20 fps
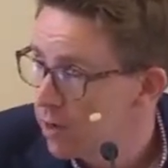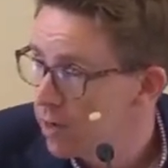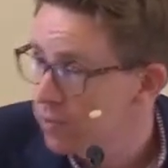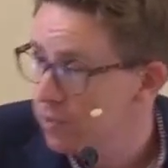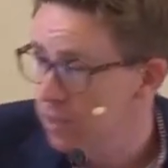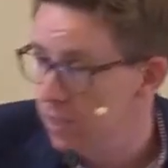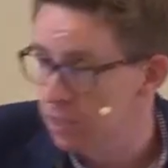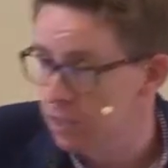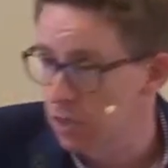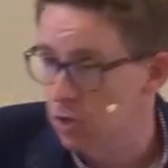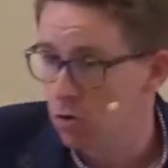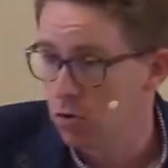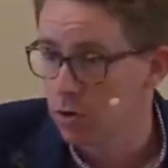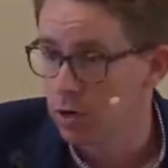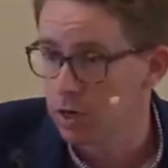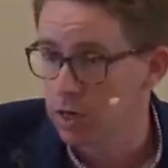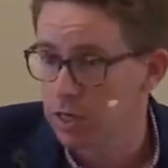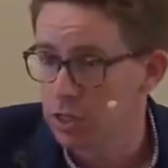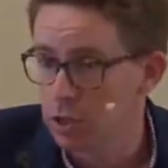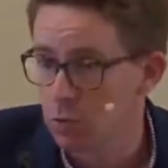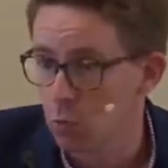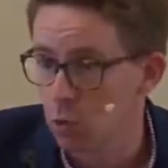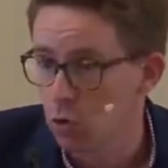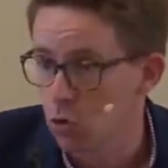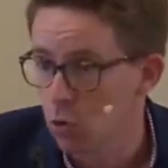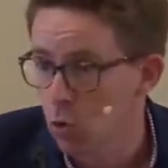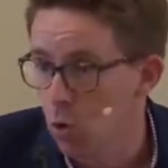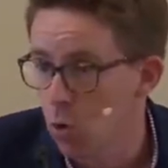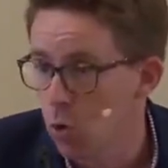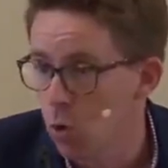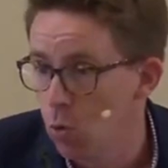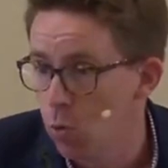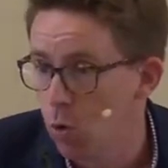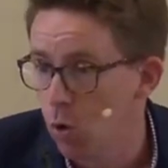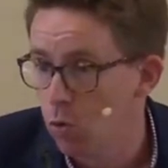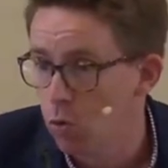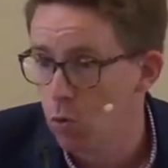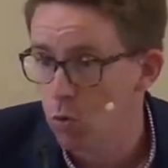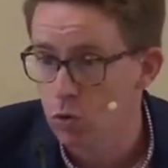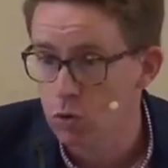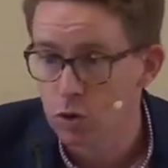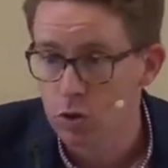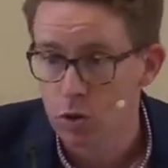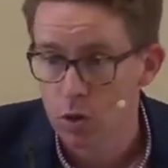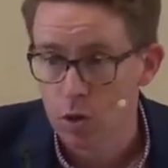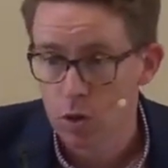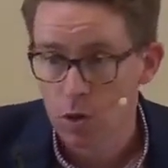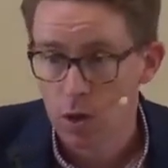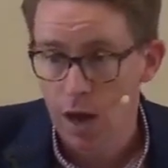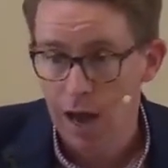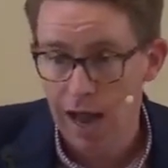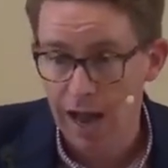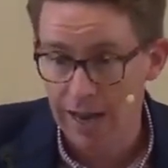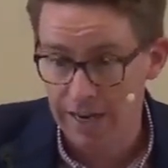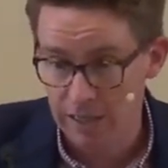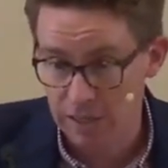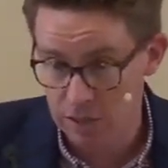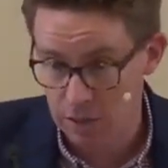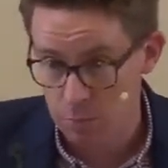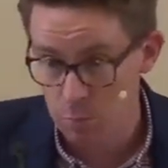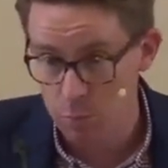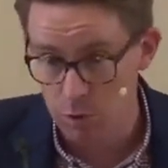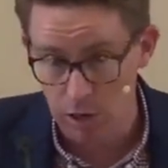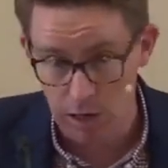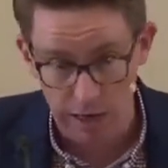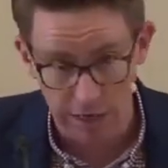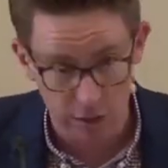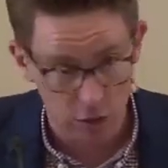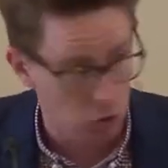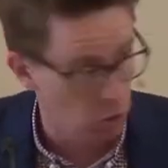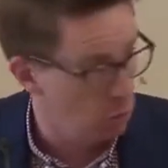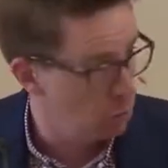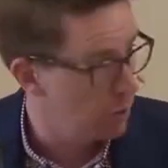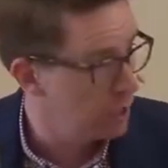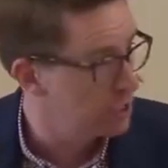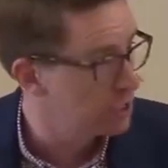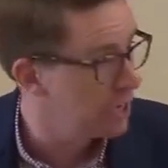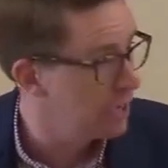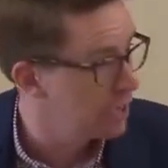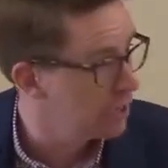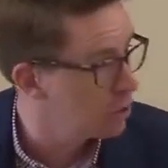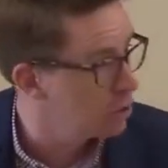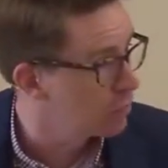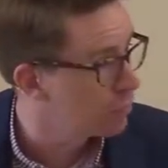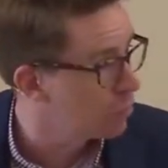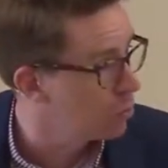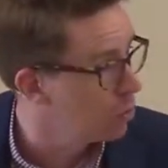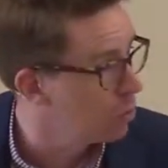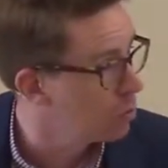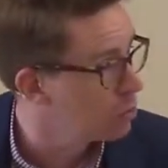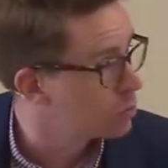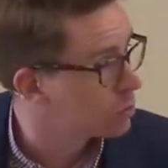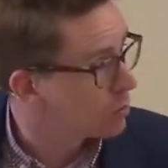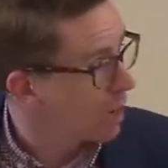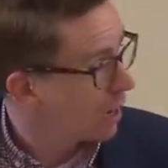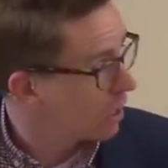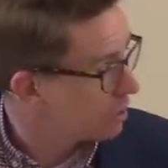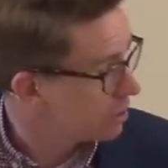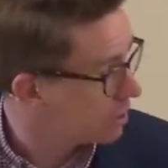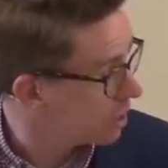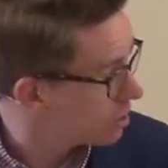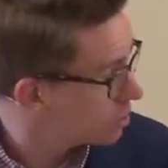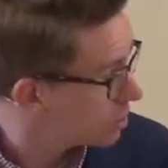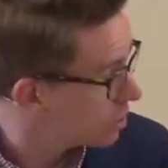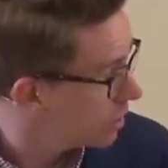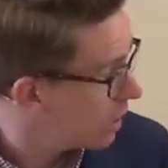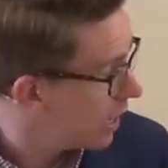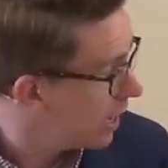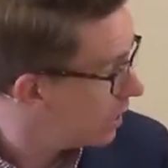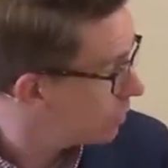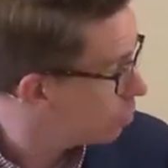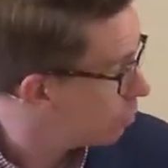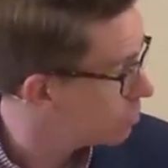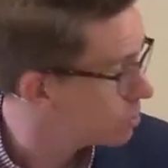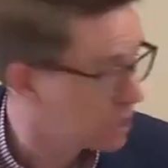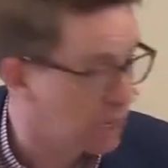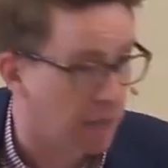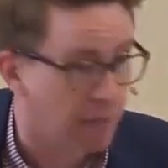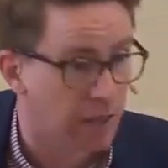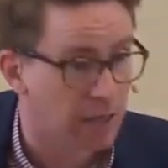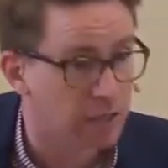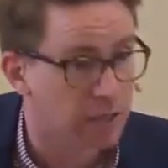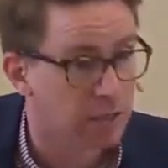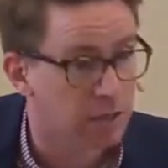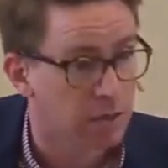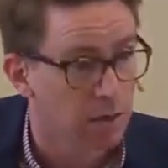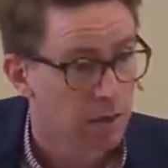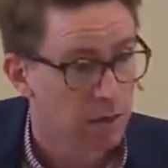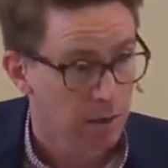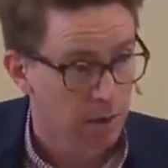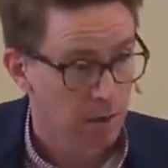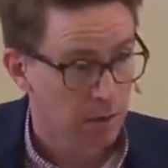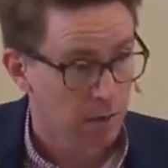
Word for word: Now, I think as a congregation, we'll know what those acts symbolize, don't we? Tearing of clothes, uh, dust on the head. What was that? That's